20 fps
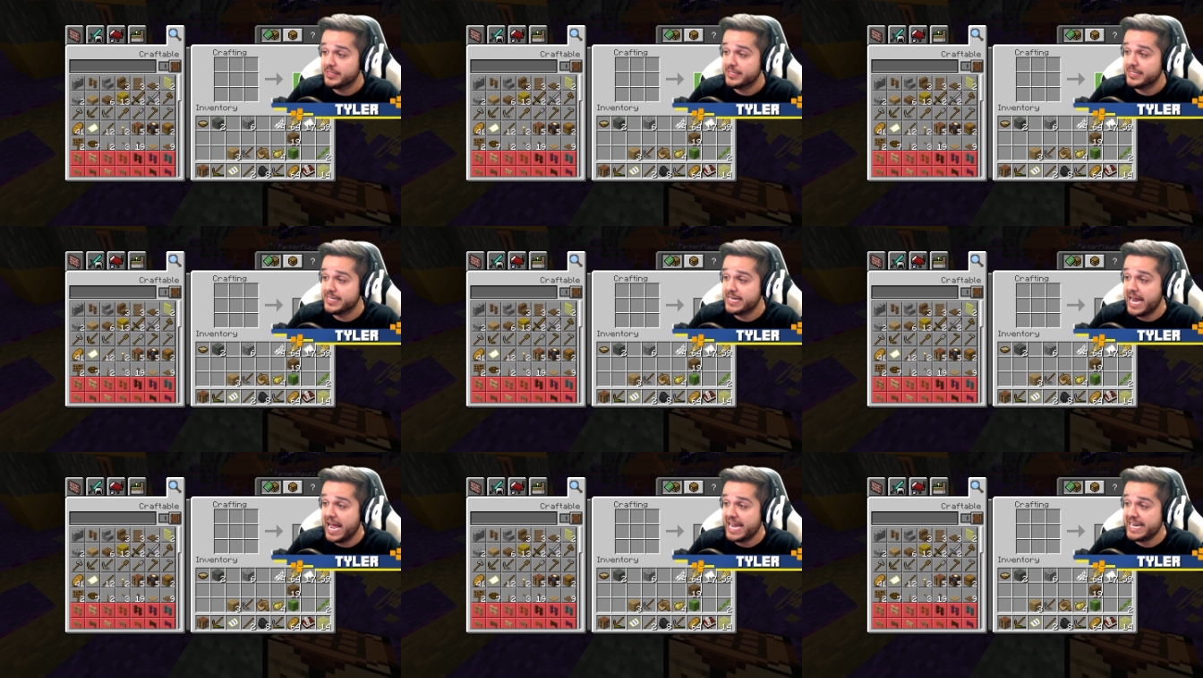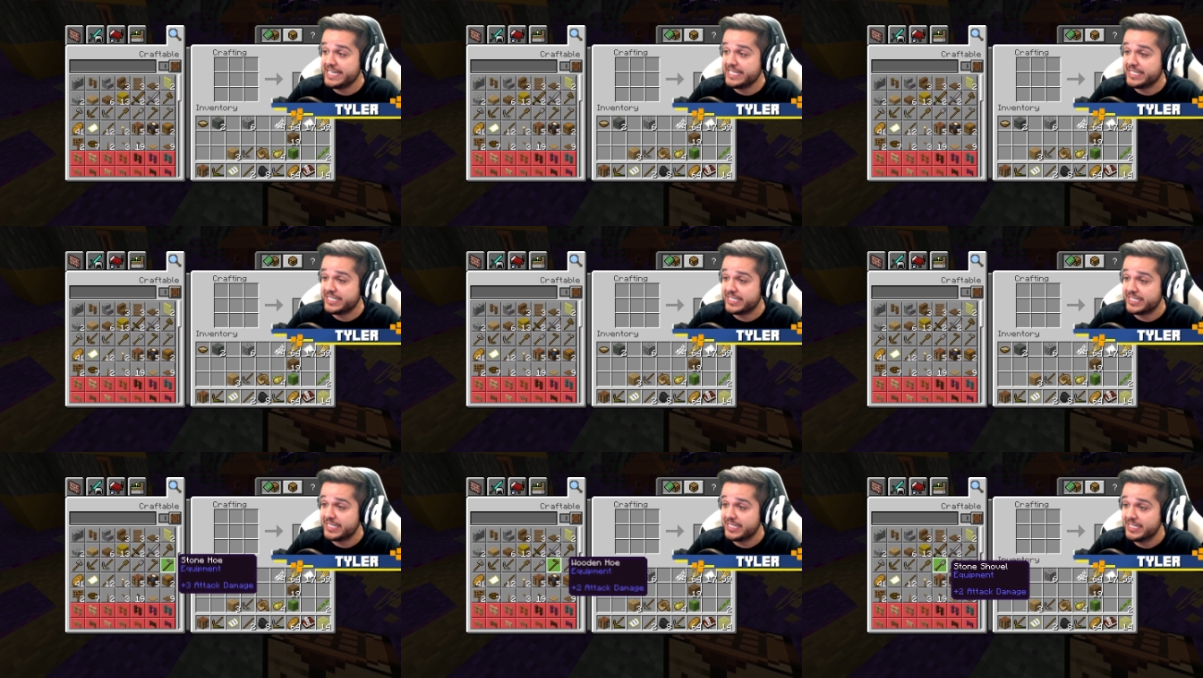
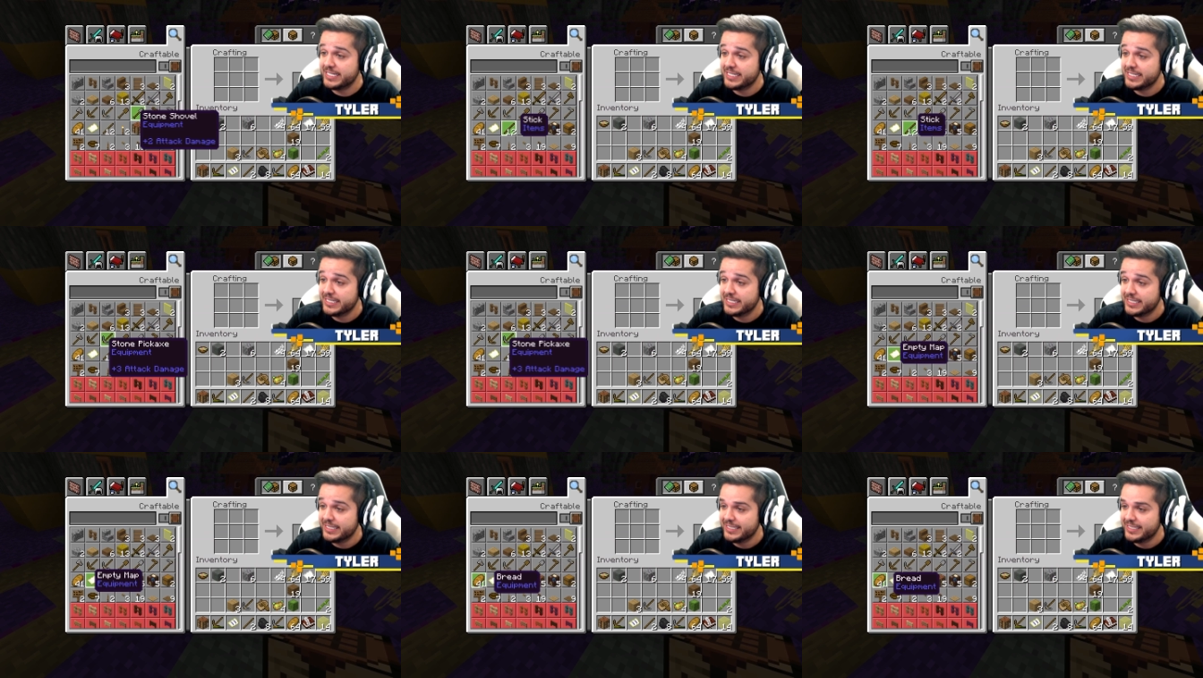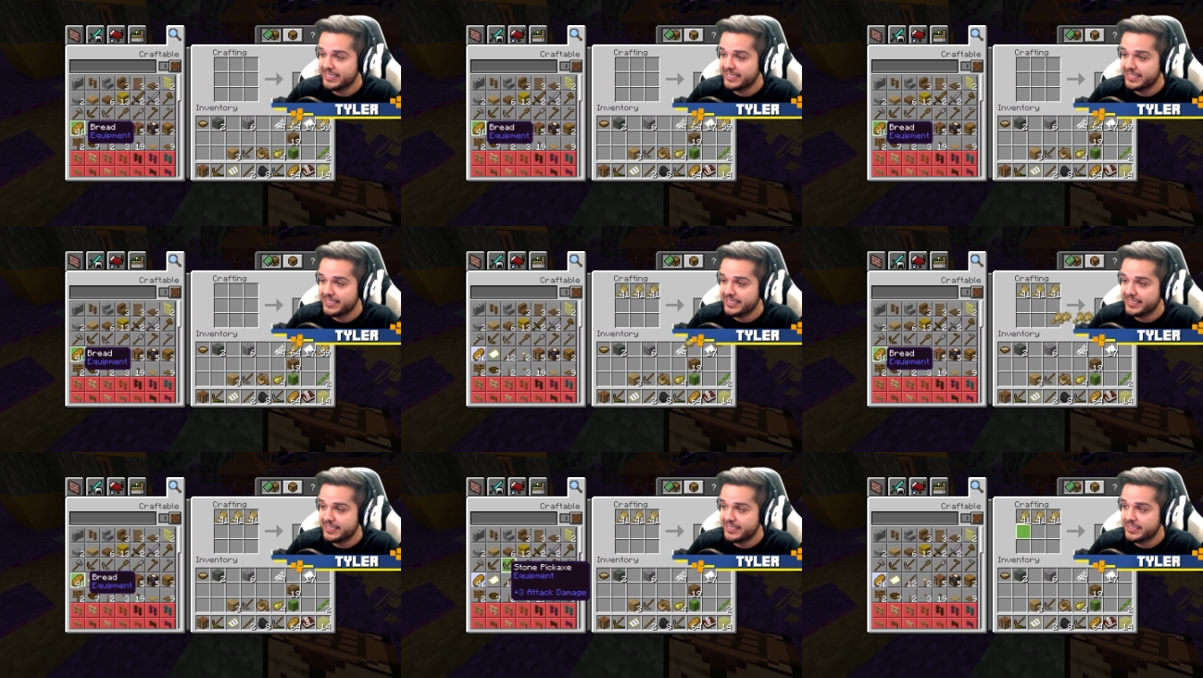Nice. Ooh, got some
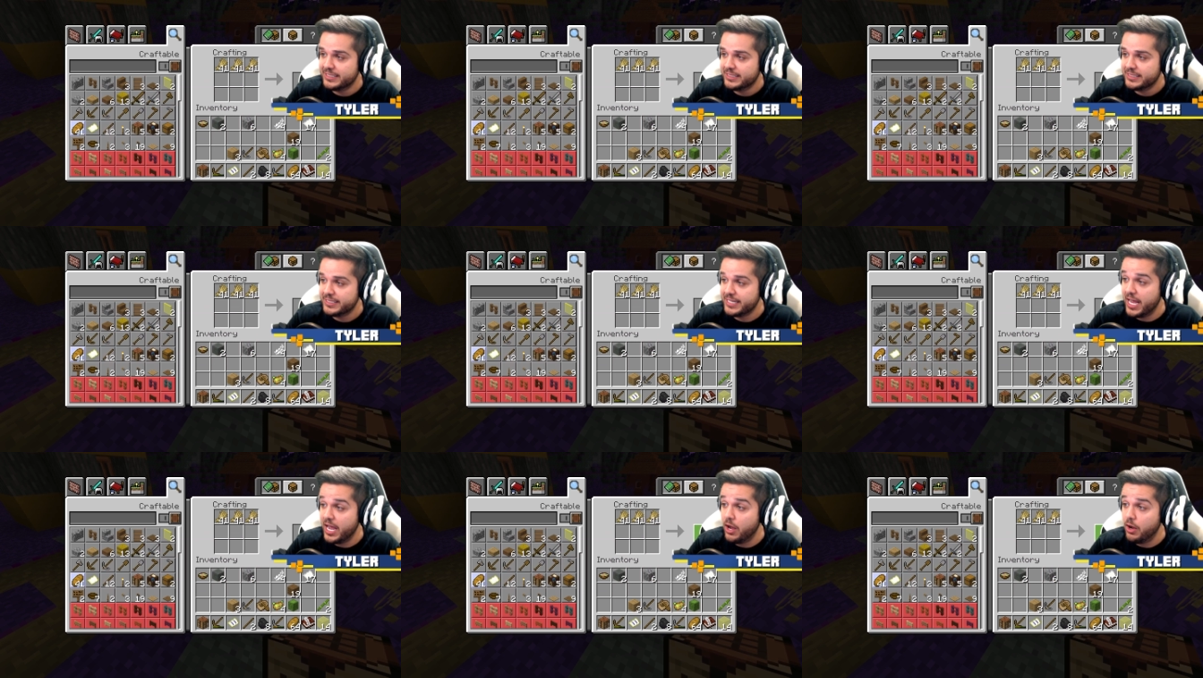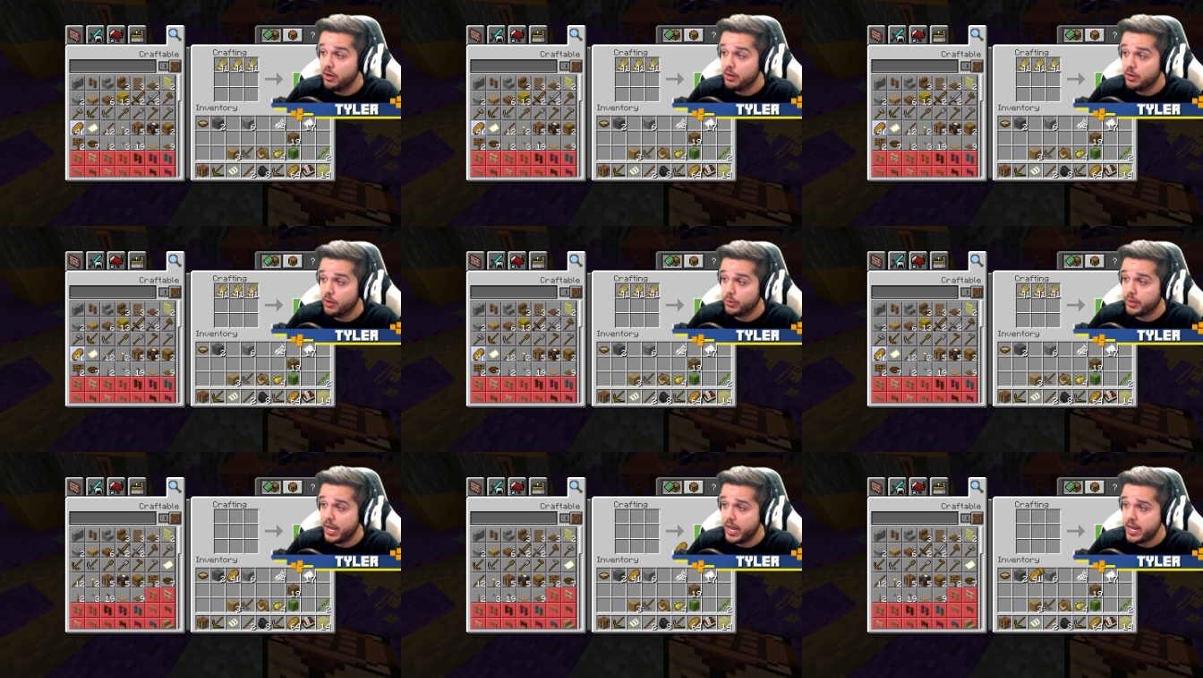villagers. Yeah,
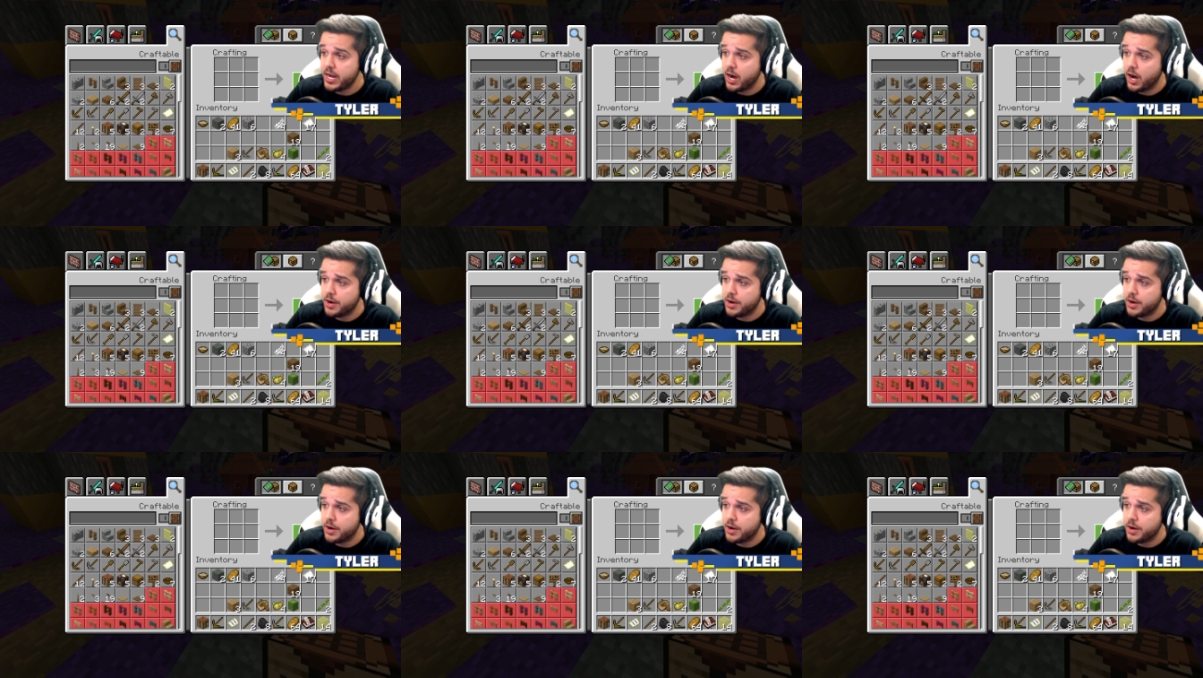okay. Are